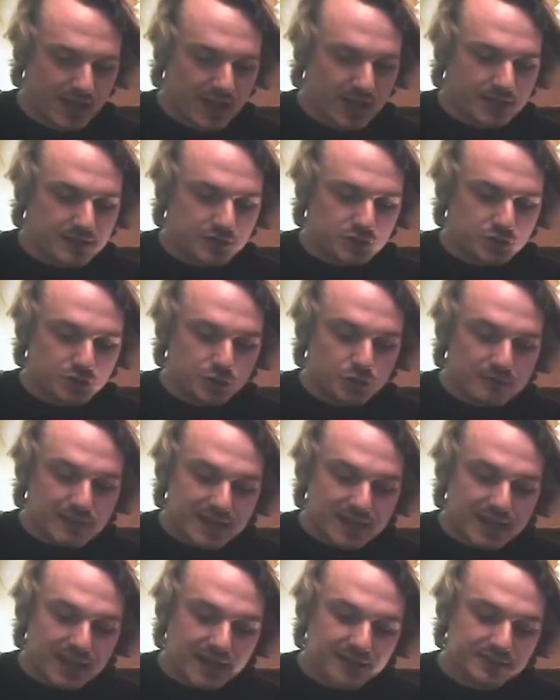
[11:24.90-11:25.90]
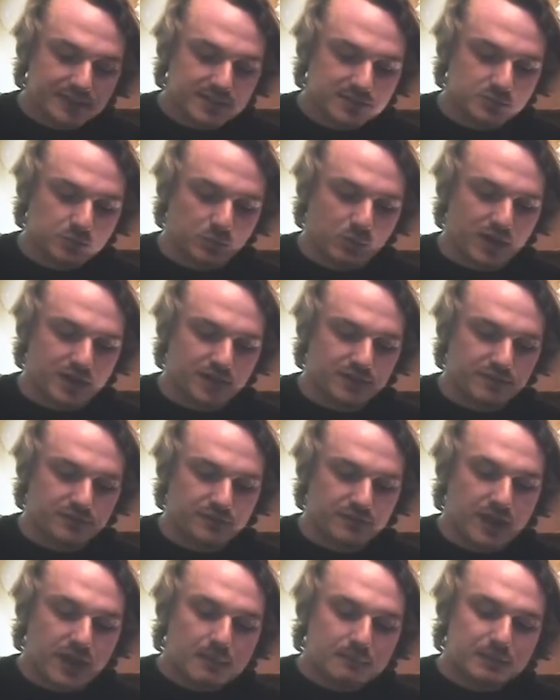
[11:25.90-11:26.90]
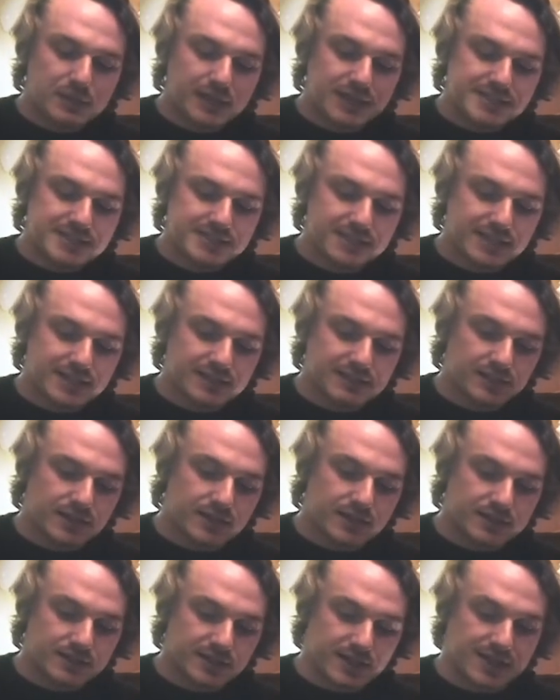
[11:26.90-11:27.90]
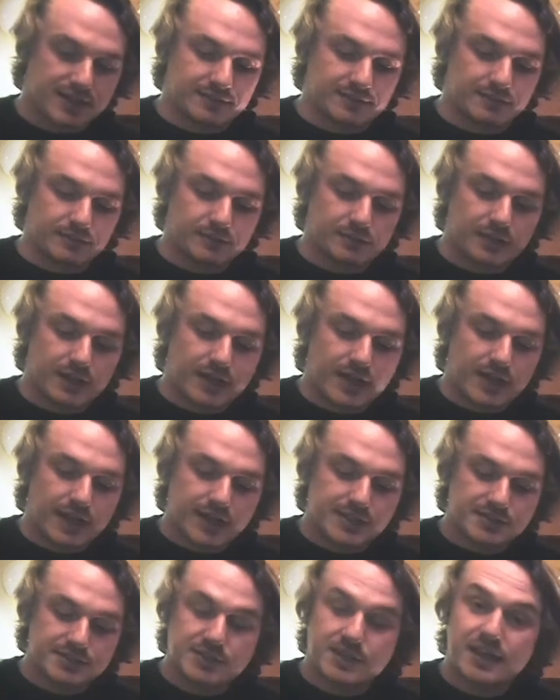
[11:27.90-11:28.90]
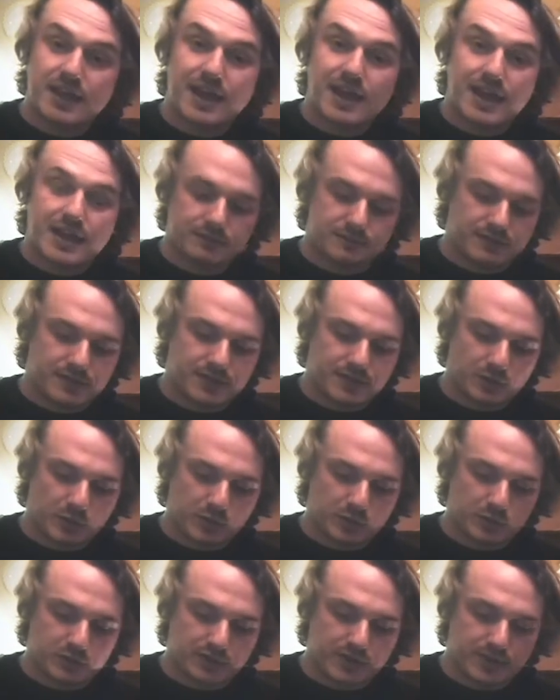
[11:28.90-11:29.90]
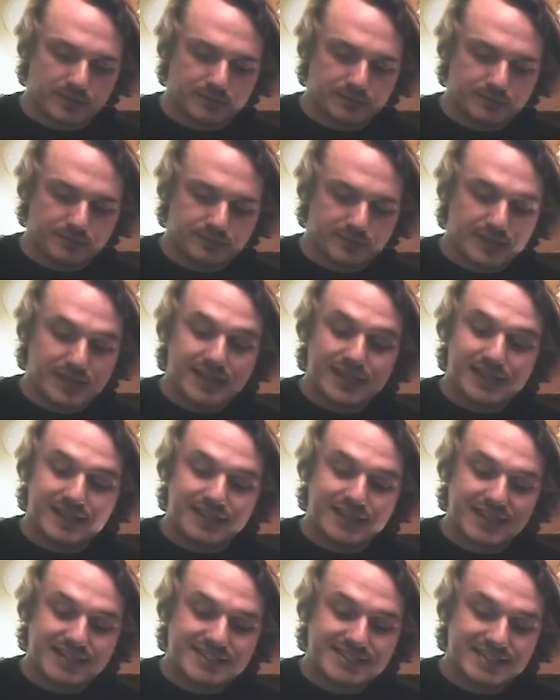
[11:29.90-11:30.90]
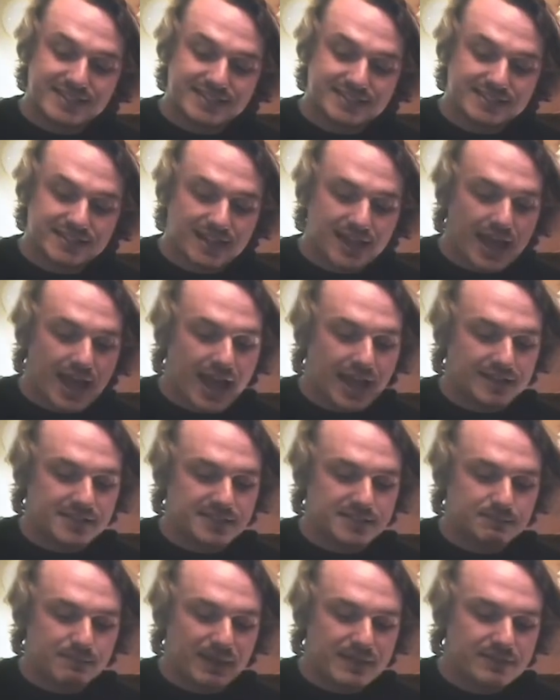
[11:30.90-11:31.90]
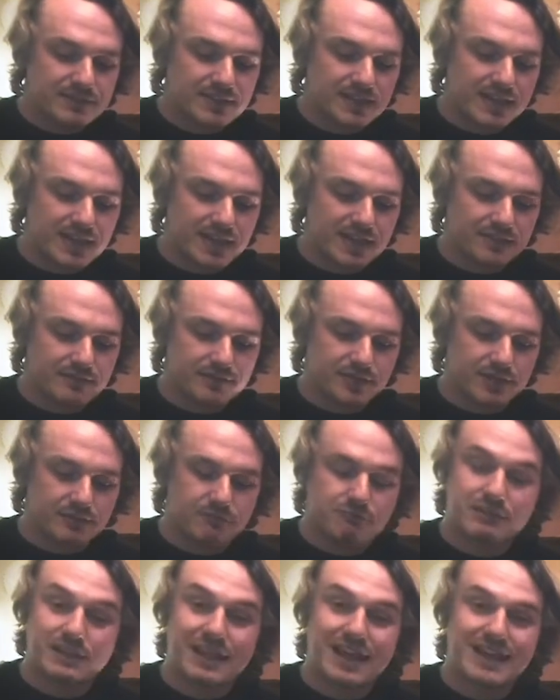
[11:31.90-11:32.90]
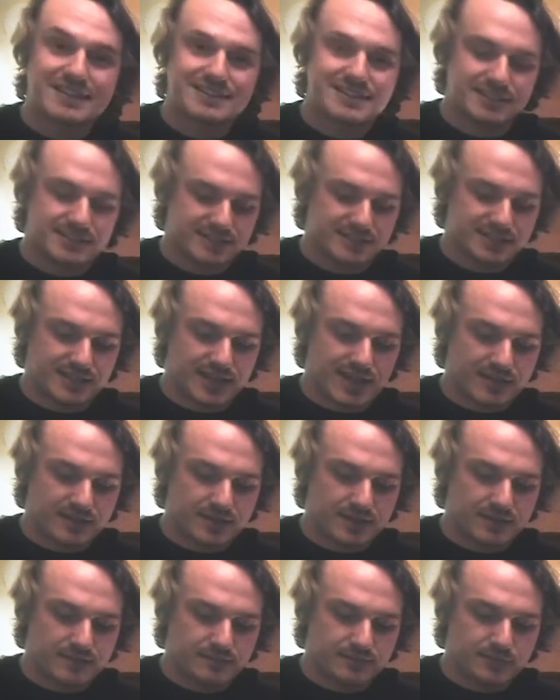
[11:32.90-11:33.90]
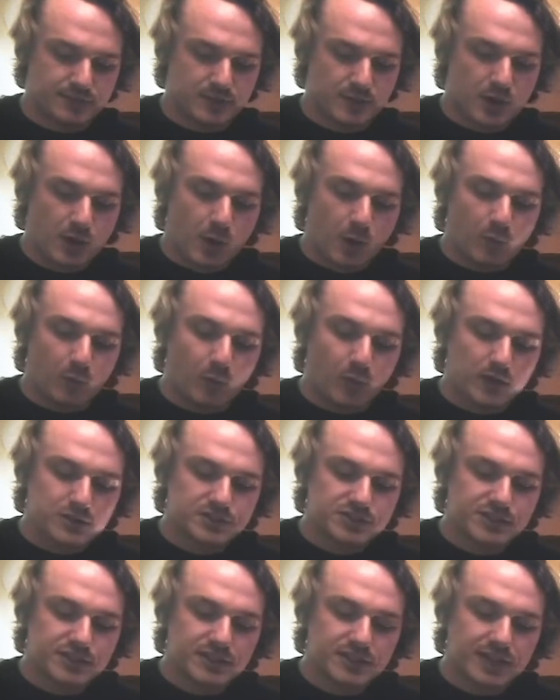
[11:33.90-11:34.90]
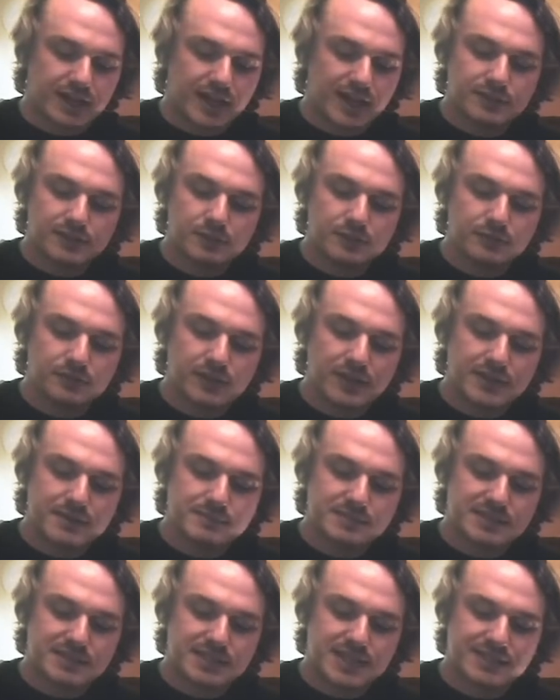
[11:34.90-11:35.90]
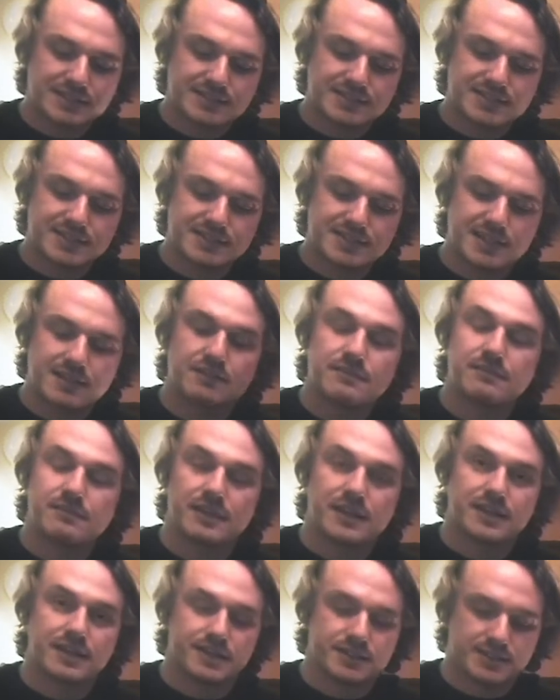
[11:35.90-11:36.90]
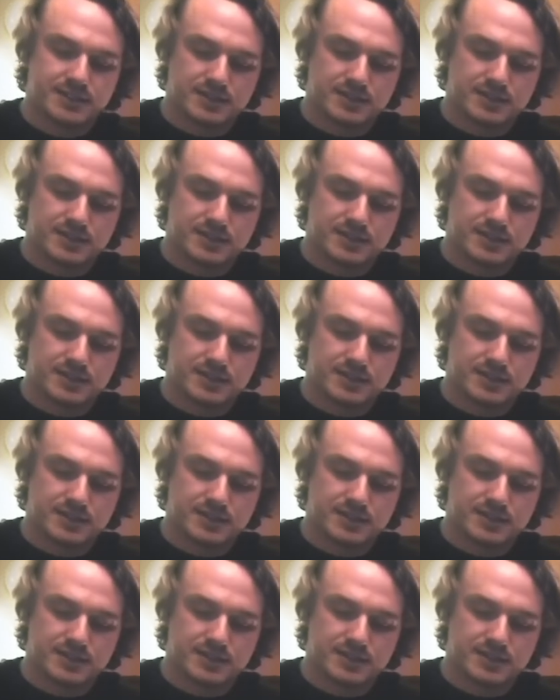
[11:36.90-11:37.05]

The shoemaker and his wife placed the 3rd candle into their advent holder, lit it, and spent the evening relaxing together, watching the candle flames dance as they flickered,